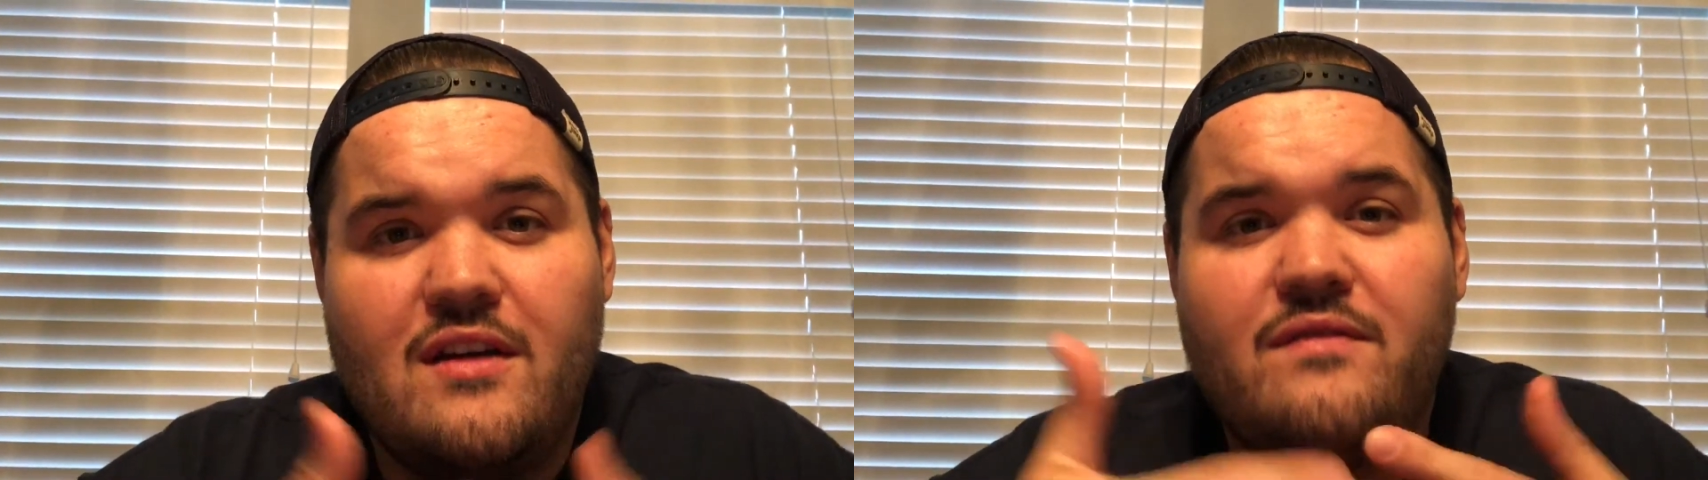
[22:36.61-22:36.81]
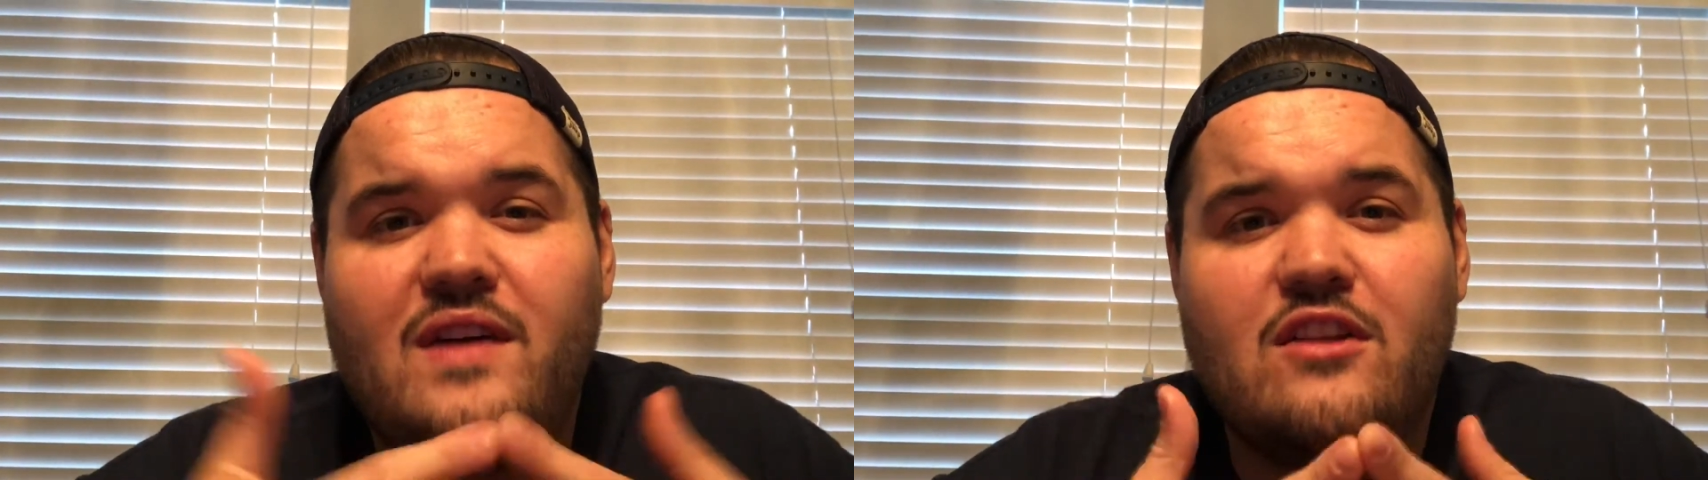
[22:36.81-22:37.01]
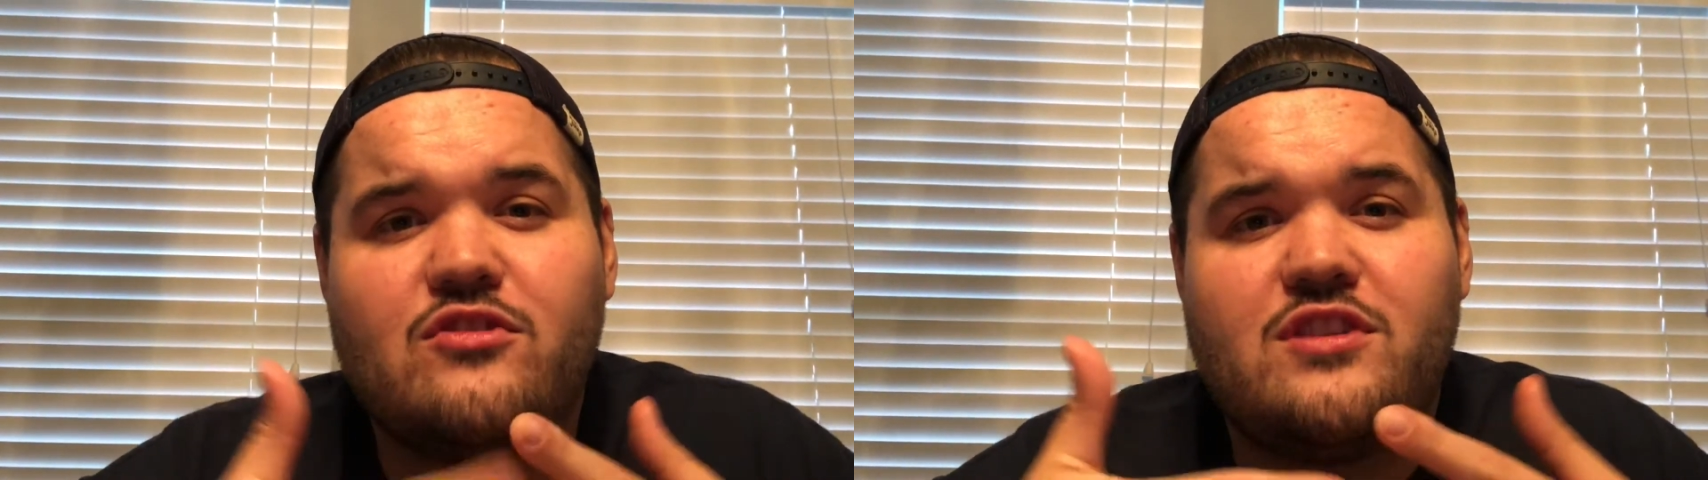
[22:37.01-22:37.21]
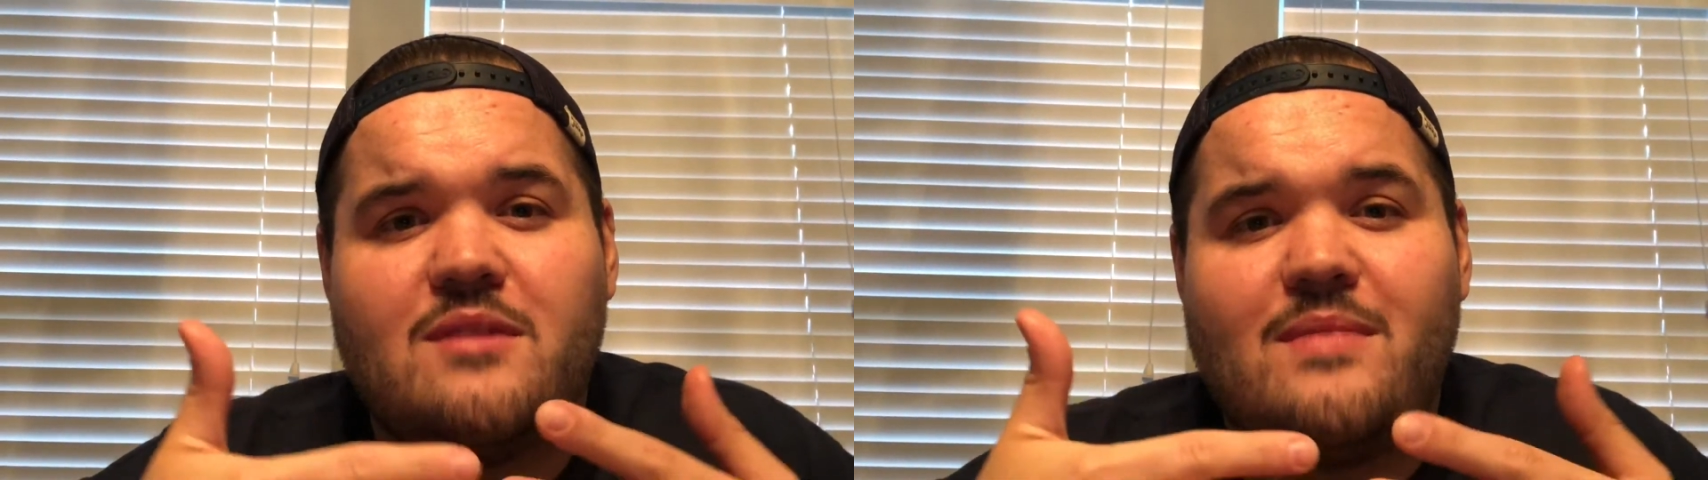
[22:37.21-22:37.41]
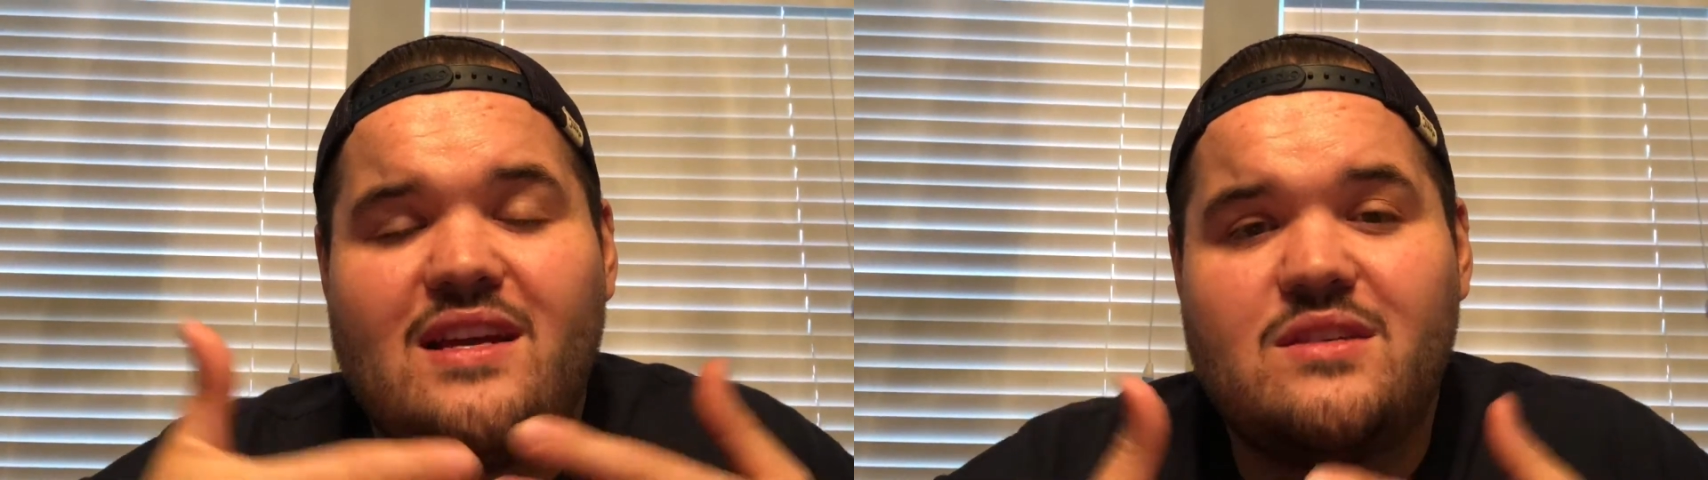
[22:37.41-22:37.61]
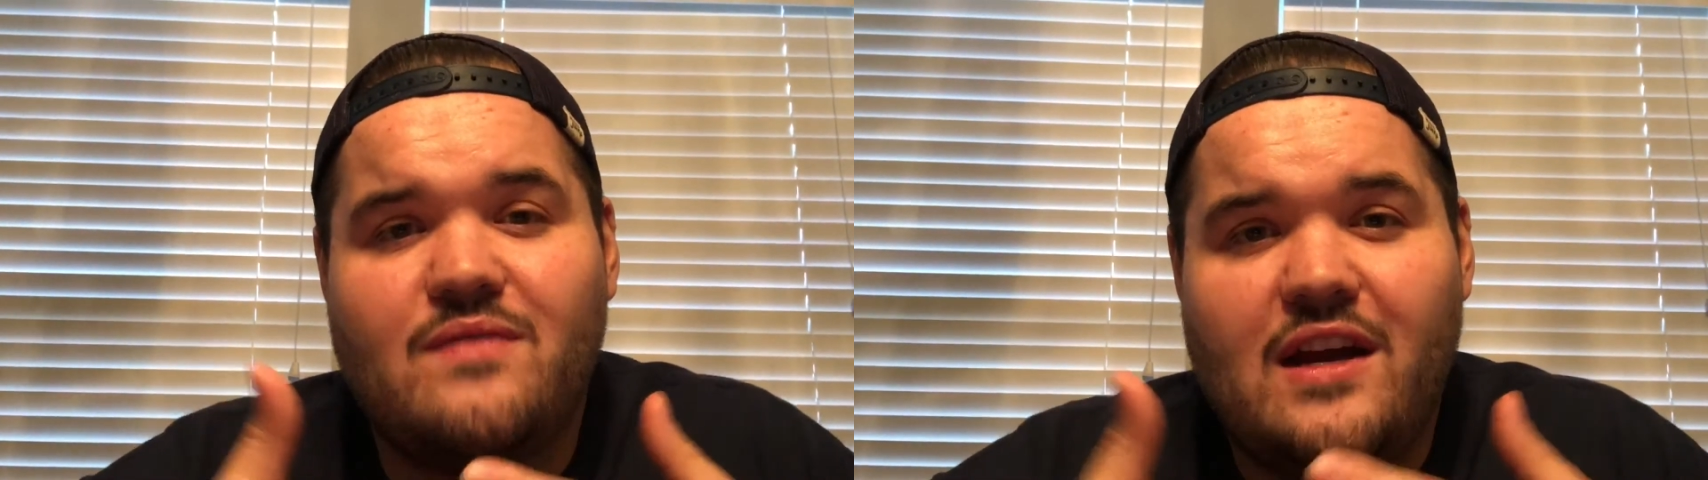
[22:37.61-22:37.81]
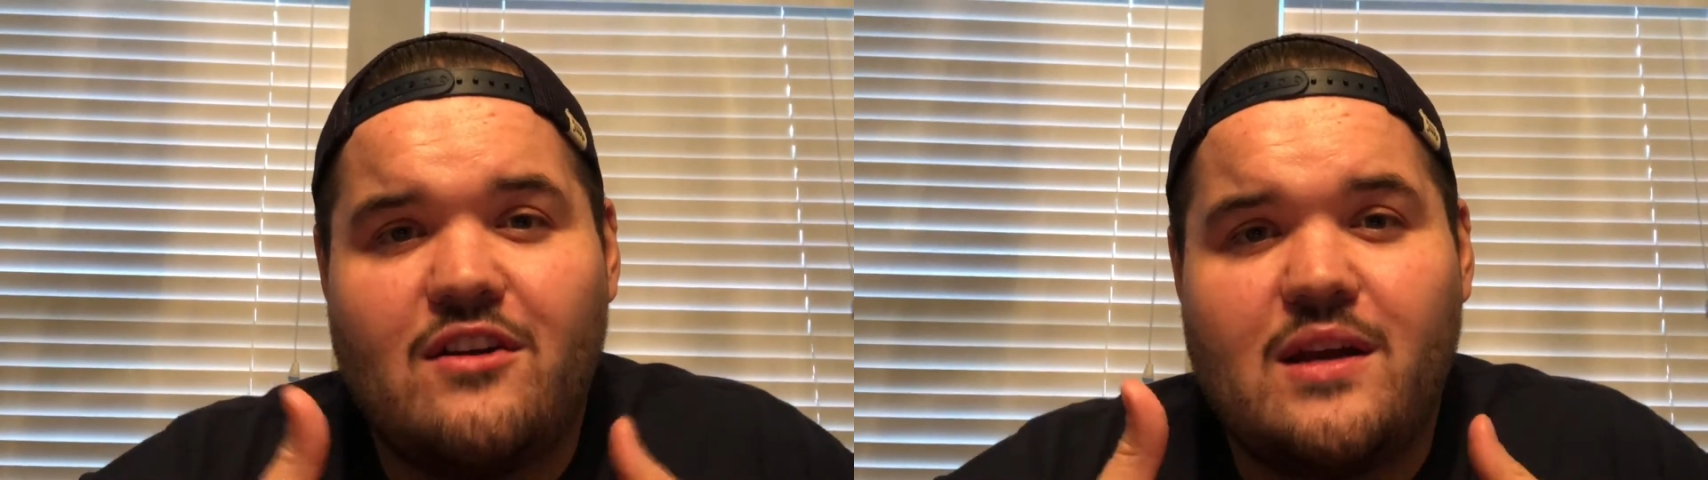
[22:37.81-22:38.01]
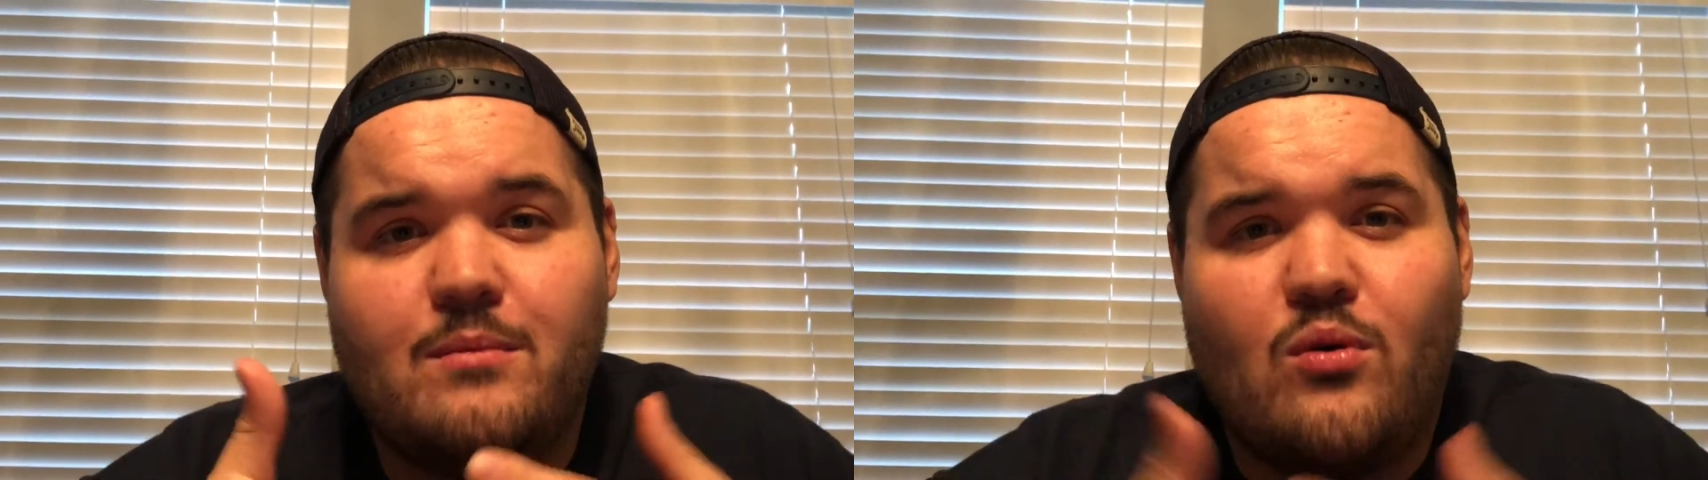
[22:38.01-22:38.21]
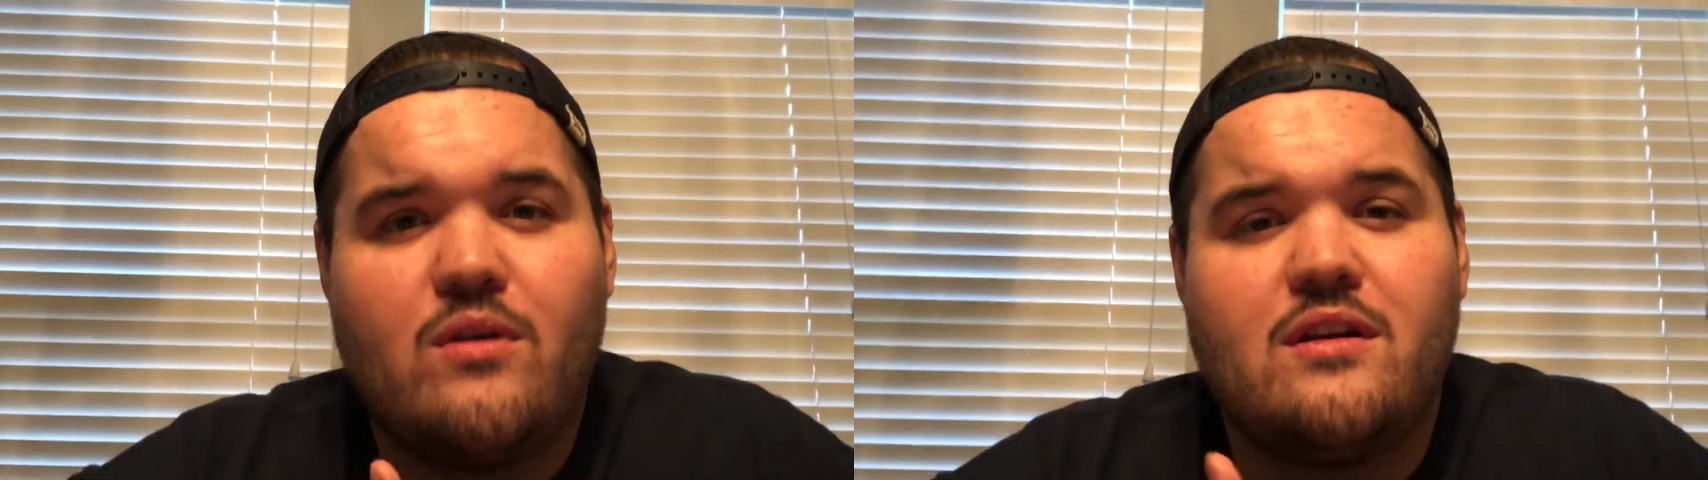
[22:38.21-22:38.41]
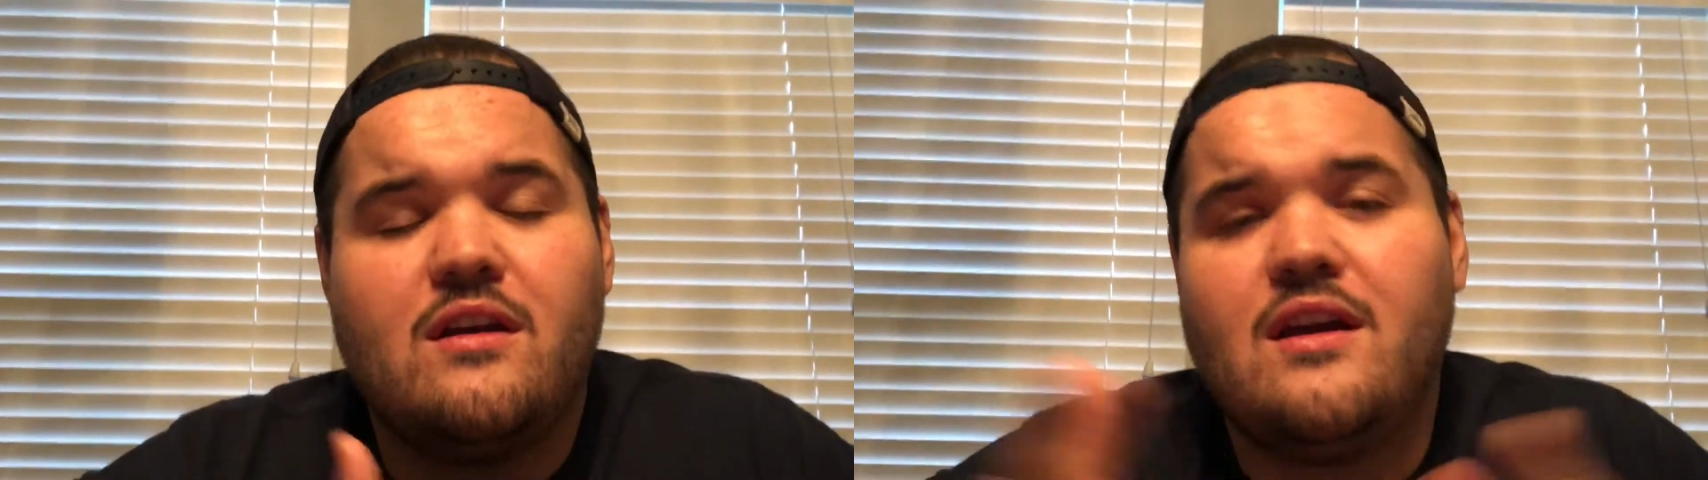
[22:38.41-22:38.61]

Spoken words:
Fellowship is very important.